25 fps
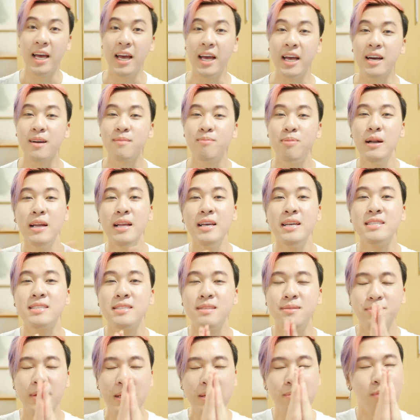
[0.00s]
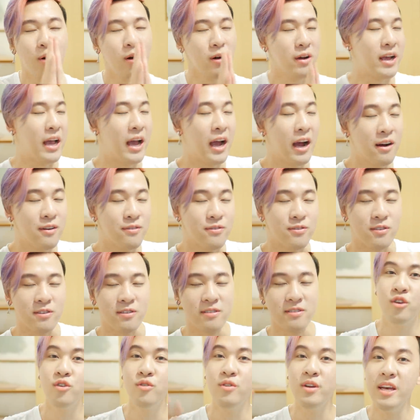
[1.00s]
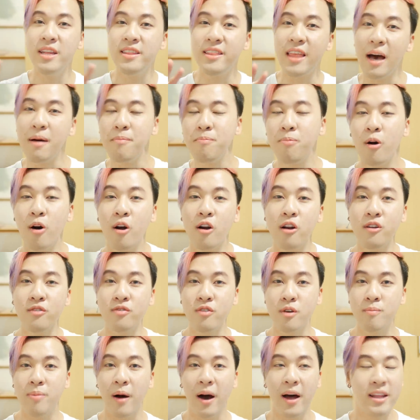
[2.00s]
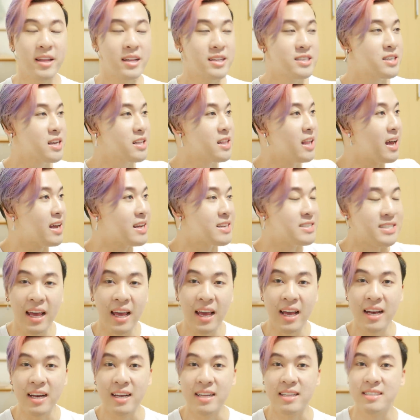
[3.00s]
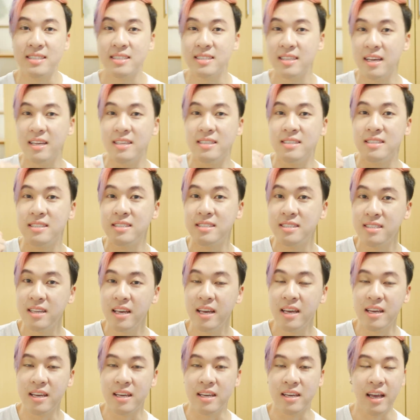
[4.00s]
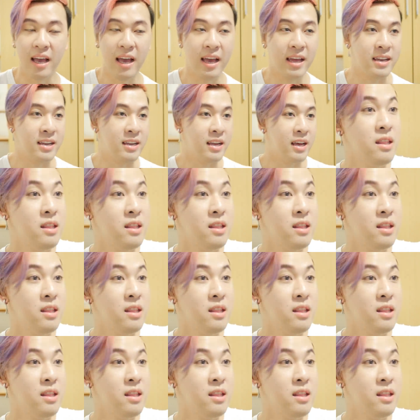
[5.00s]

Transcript: Taehyung, please be more careful. You need that part of your body to like dance and sing and